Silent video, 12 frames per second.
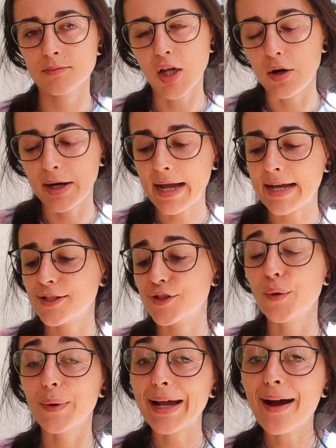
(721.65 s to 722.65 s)
Alright guys,
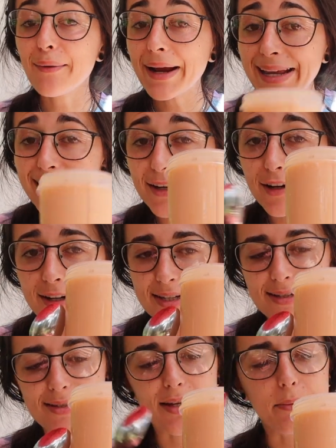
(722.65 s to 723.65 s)
so what I got right here
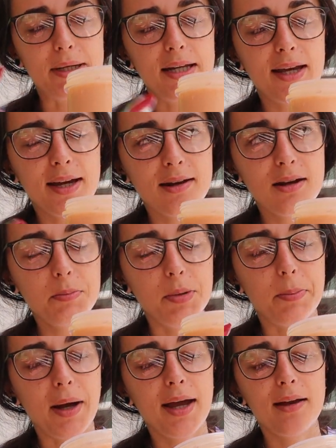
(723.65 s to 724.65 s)
is a banana
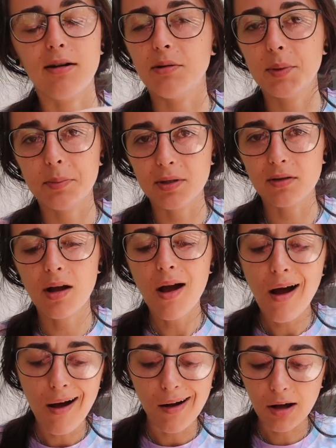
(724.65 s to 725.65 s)
papaya almond milk.
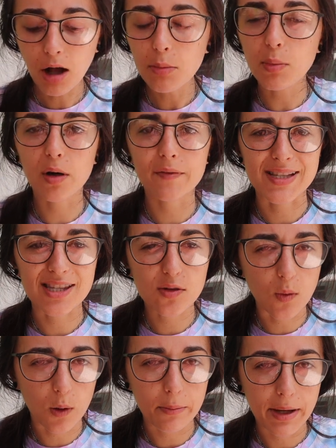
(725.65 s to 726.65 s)
I'll call it more of a
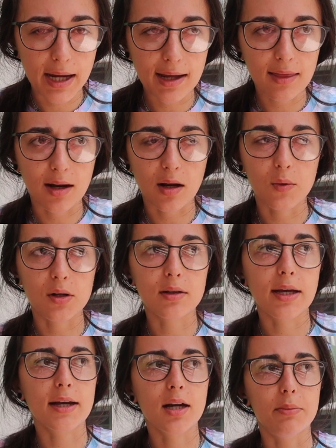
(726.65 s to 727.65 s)
sorbet than I will
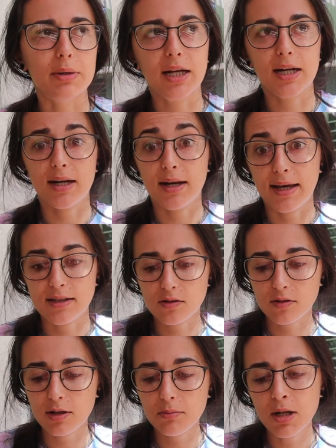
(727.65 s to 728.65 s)
like a banana and ice
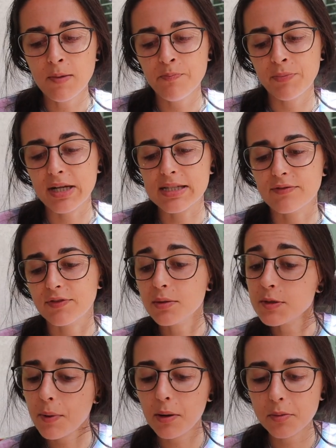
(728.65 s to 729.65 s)
cream, because if there
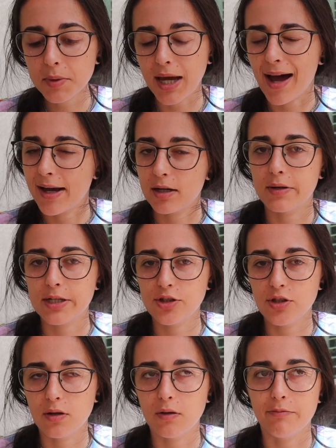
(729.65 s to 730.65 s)
was probably a higher
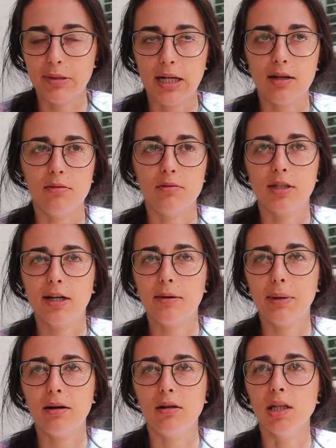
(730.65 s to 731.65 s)
ratio of banana, it would
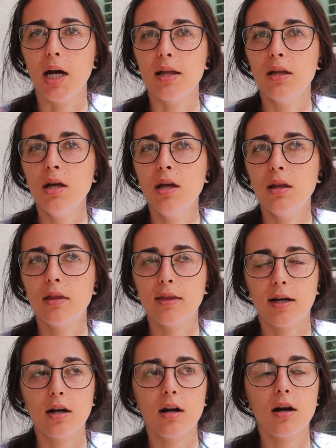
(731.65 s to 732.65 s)
come out a lot
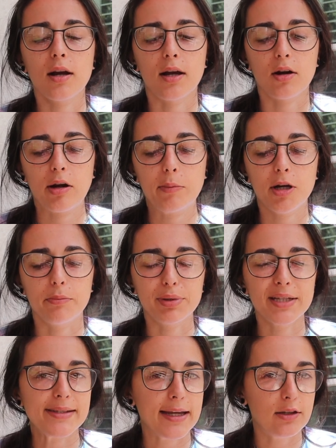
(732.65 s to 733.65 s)
thicker and creamier. And
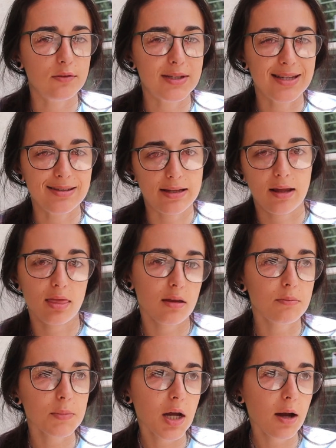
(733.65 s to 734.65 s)
plus I used
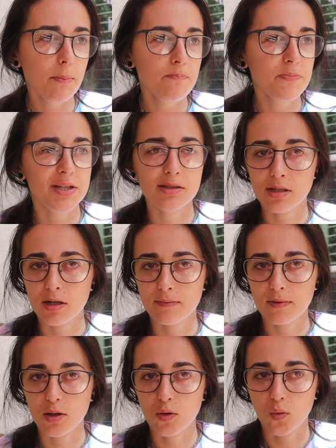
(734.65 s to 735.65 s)
xanthan gum instead of
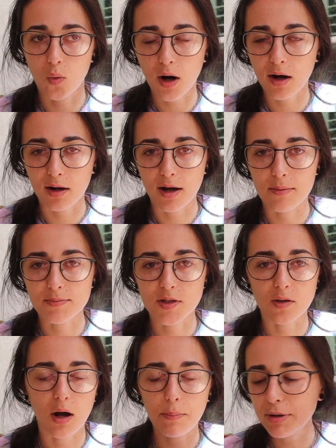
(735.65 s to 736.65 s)
guar gum.
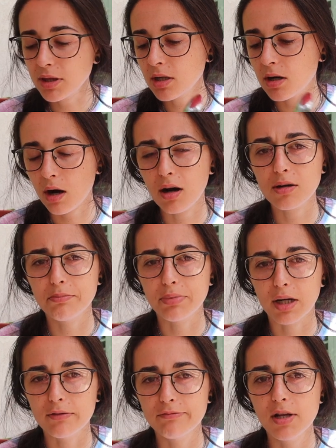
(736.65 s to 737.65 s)
So I'll put the card
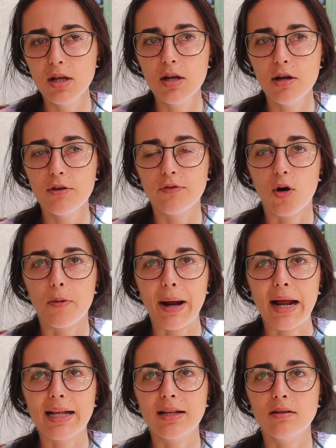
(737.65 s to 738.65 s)
above for
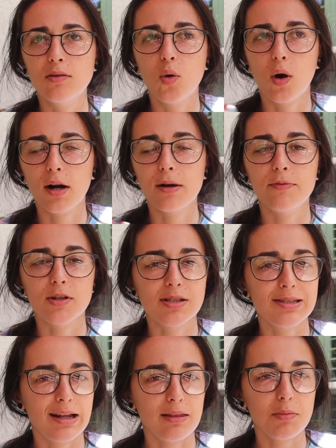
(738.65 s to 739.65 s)
my guar gum
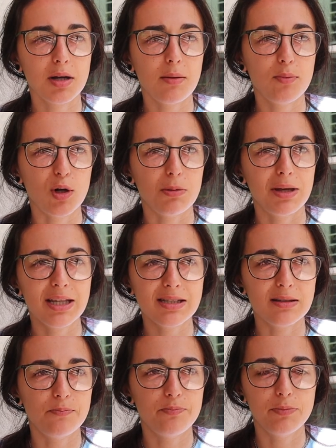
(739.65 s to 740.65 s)
versus xanthan gum
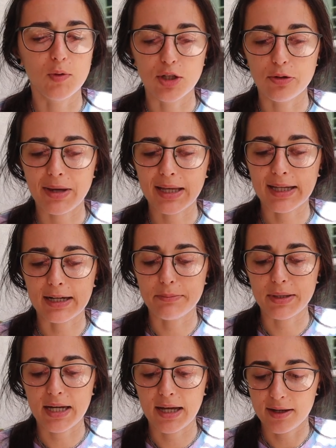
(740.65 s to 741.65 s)
when you make like a
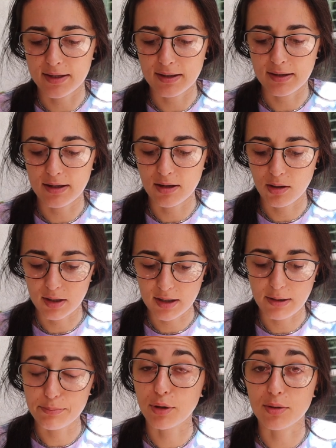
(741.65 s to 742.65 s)
banana or
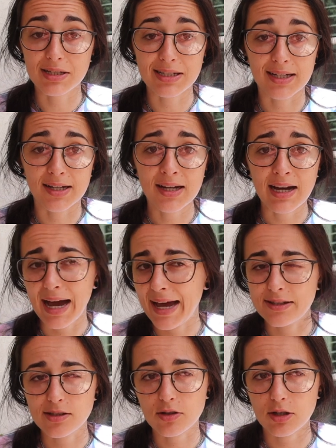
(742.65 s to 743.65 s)
a protein
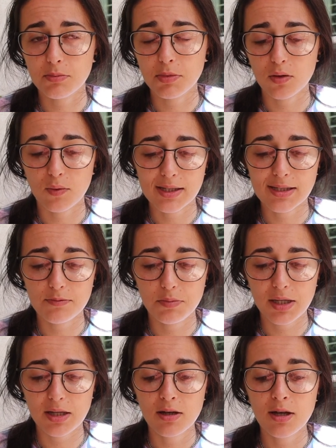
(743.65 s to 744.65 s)
ice cream
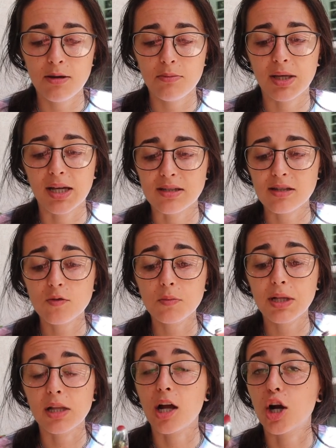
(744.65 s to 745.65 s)
recipe, because this would
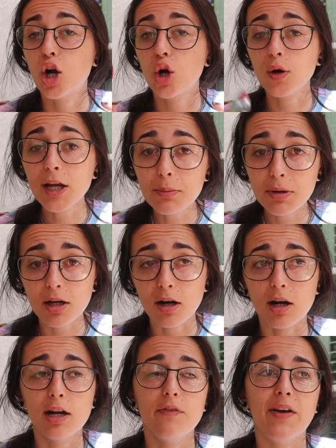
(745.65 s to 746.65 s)
be a lot
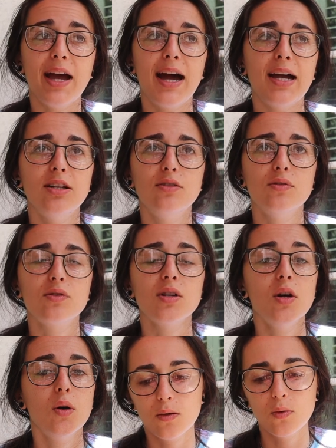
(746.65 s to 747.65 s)
creamier if I had used
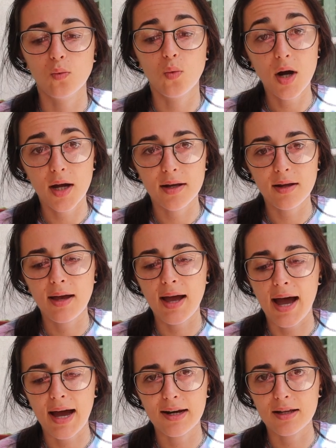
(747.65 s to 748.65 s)
one
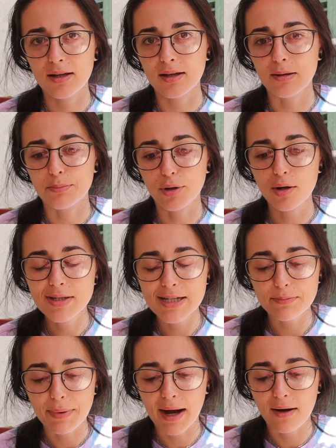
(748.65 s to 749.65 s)
added
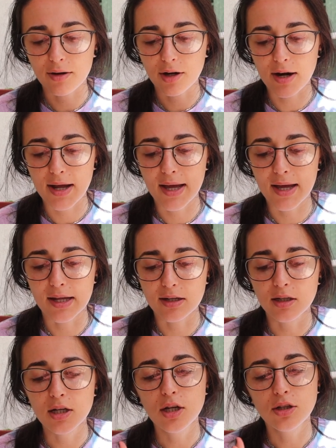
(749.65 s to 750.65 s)
protein powder
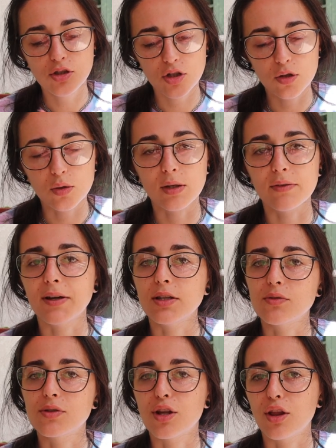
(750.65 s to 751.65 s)
and two if I
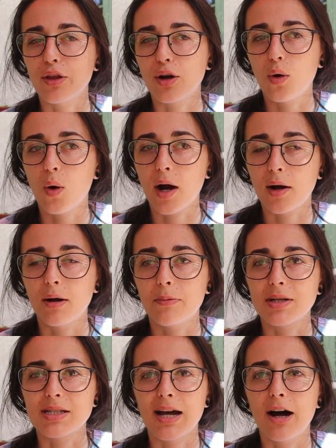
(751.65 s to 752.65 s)
use the guar gum,
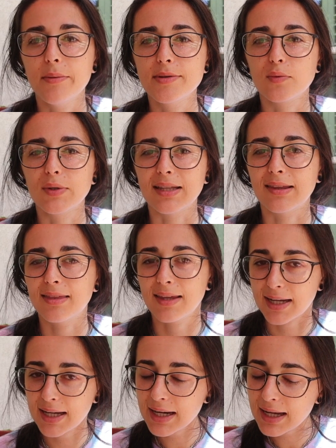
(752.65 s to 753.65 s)
because it helps really
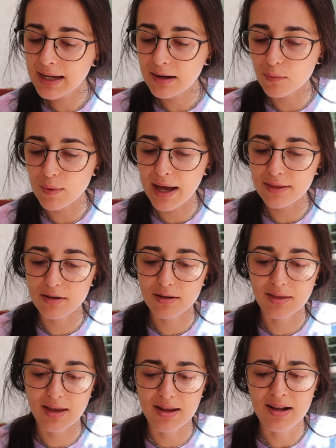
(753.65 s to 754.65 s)
thicken it rather
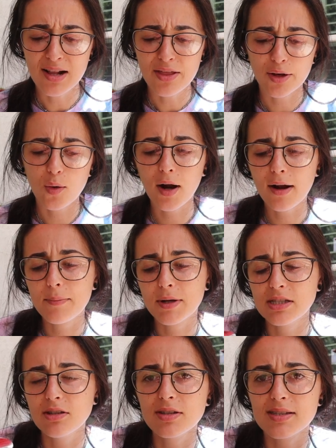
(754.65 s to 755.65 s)
than guar gum,
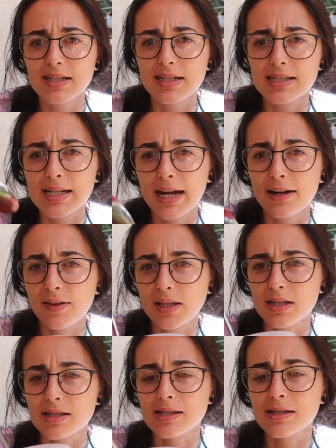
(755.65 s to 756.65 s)
because you'll see it's kind of like
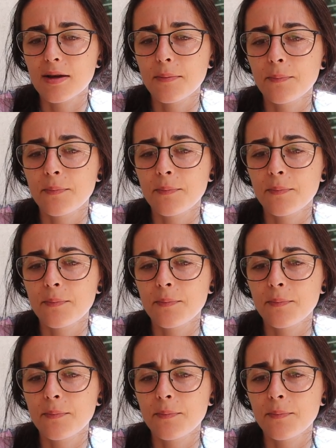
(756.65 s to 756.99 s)
this,